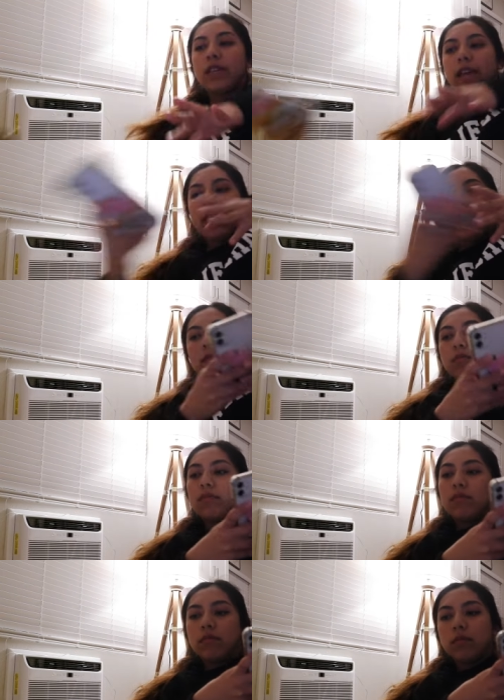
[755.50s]
kick it
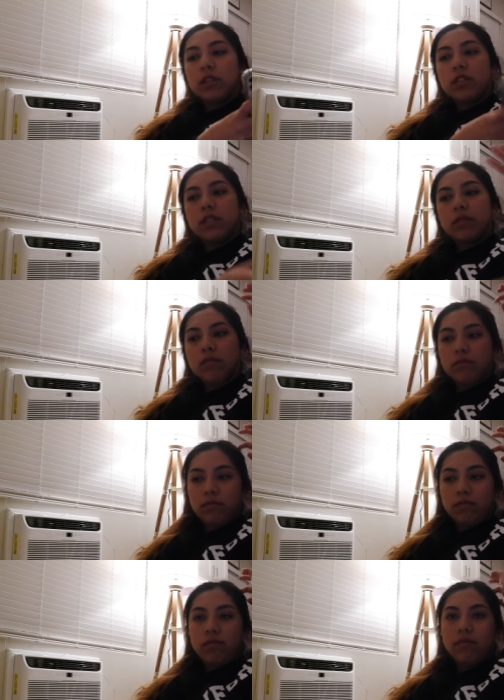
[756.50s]
watching
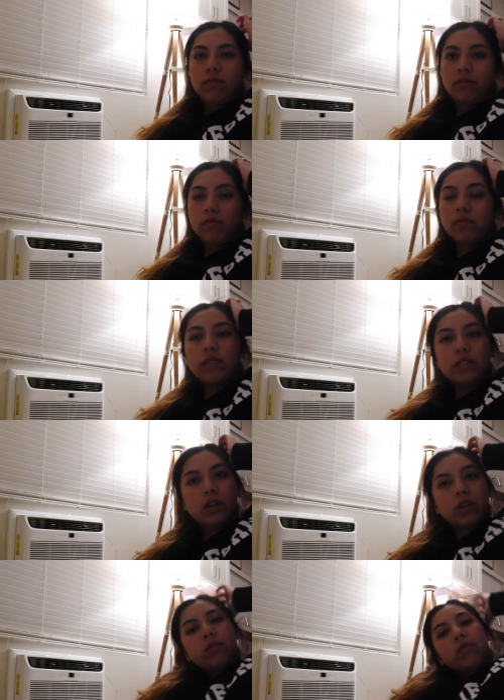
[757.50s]
my
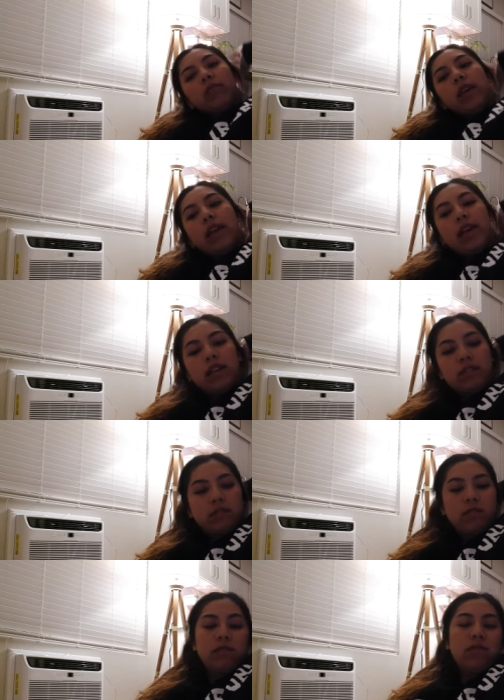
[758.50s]
show and
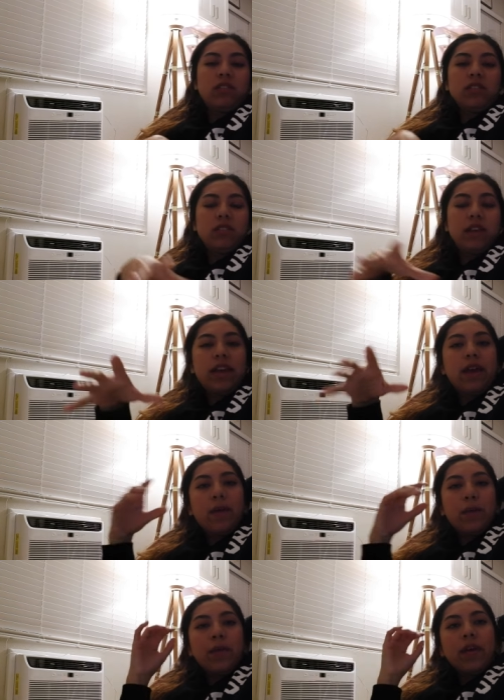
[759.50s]
just hang out,